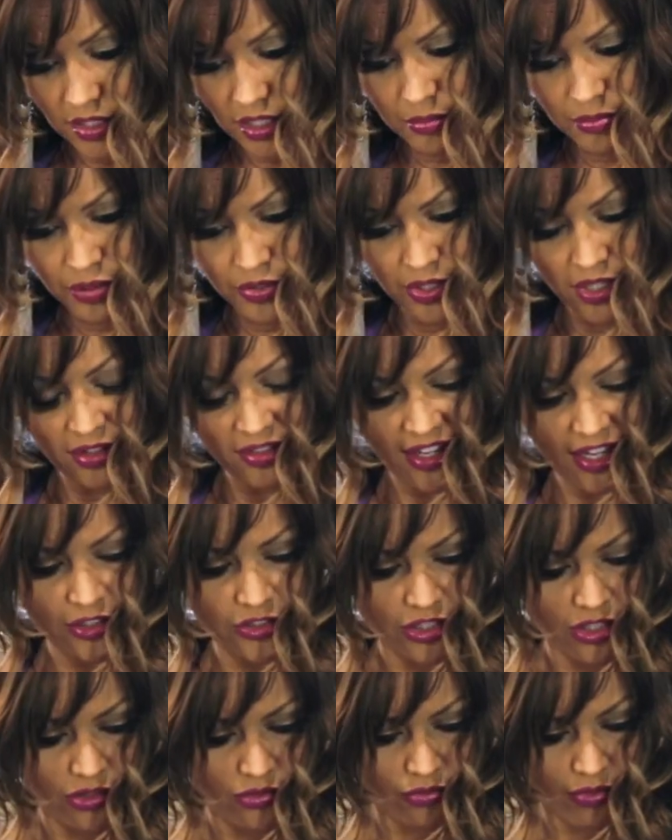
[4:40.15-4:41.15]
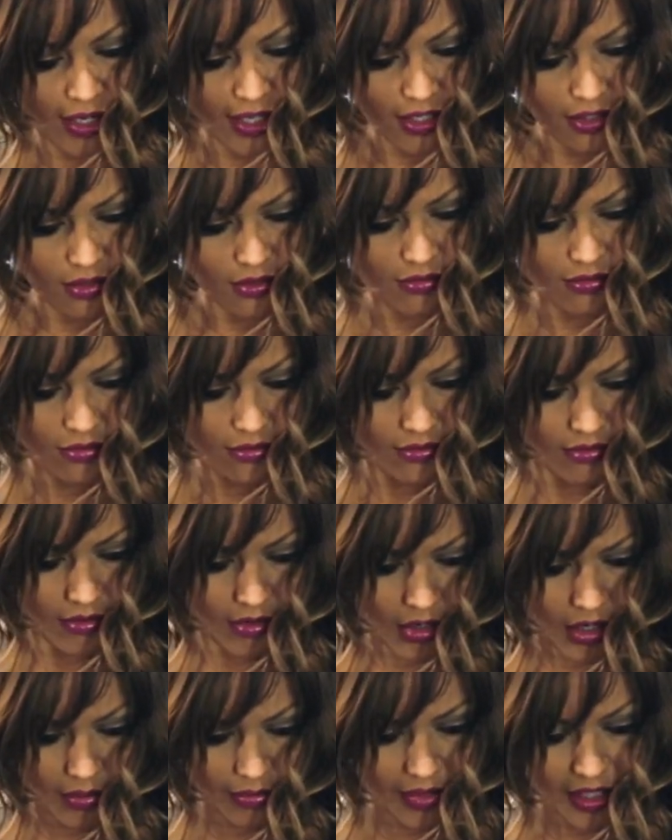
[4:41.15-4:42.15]
and putting that just right
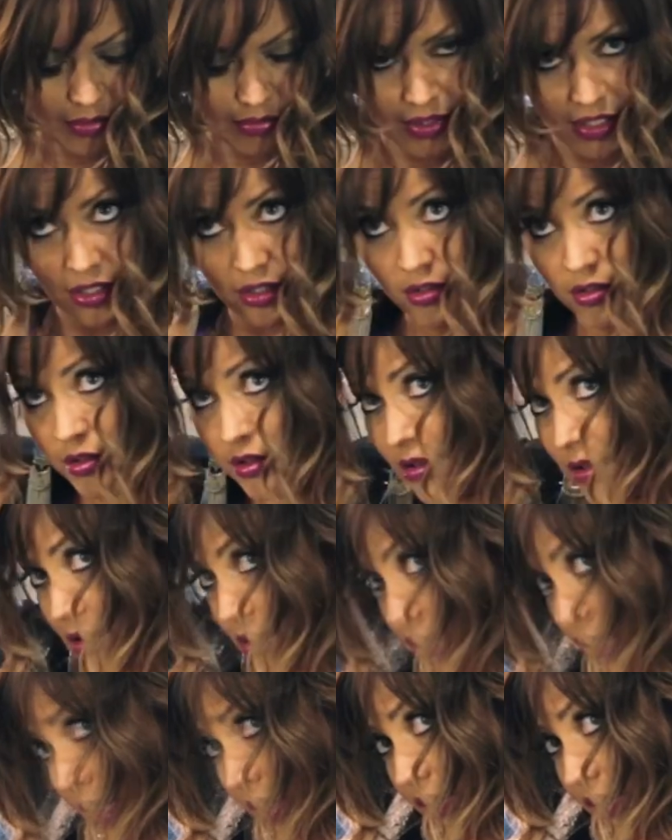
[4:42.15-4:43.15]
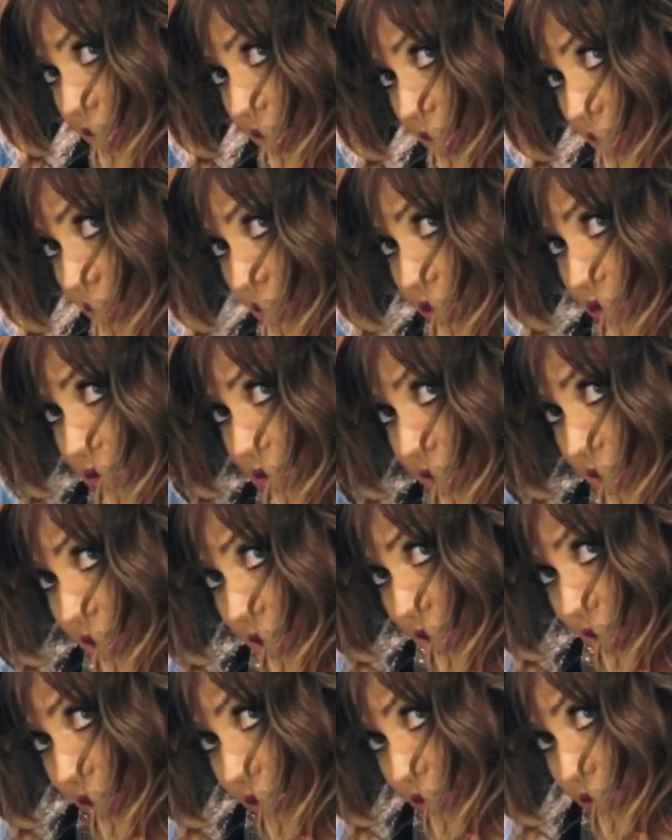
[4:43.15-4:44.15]
on my bun, and then using
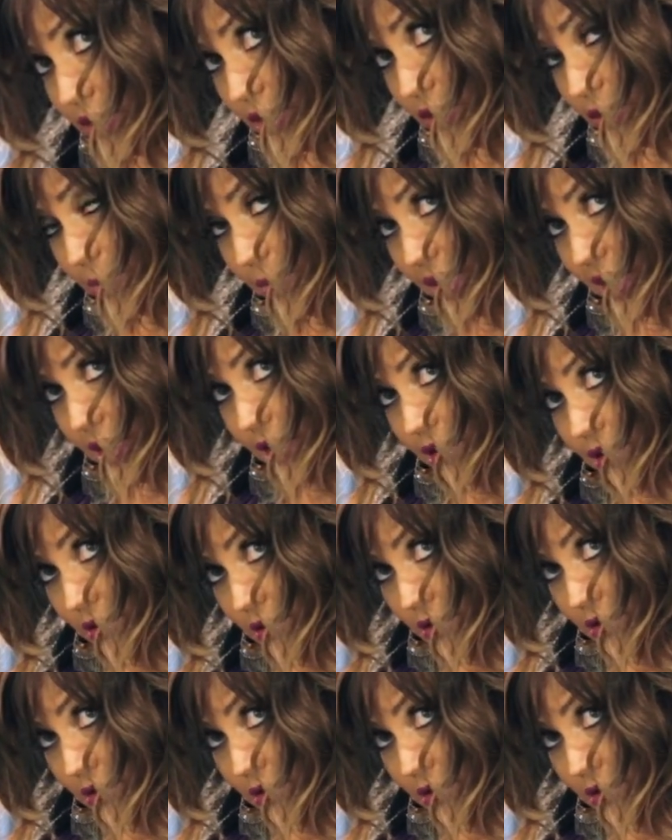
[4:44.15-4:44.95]
another little pin.